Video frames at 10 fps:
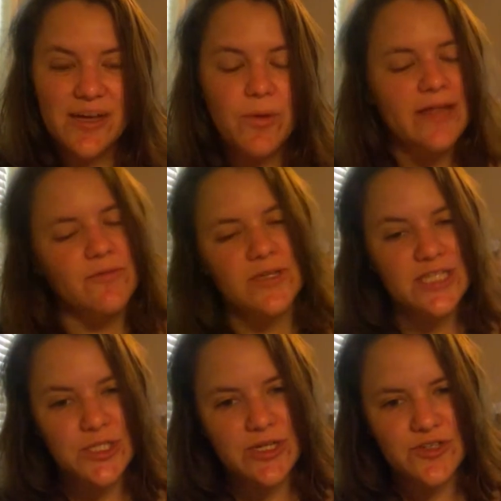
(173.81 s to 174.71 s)
Well, it
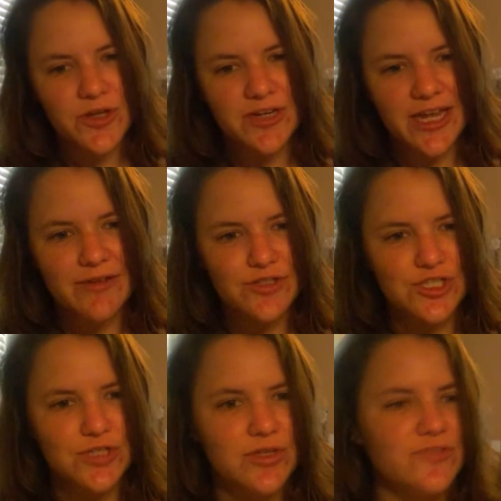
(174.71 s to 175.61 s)
wasn't 2 years ago today. It was
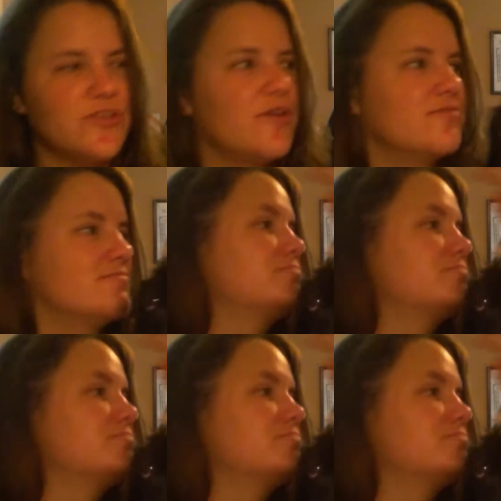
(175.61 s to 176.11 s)
just 2 years ago.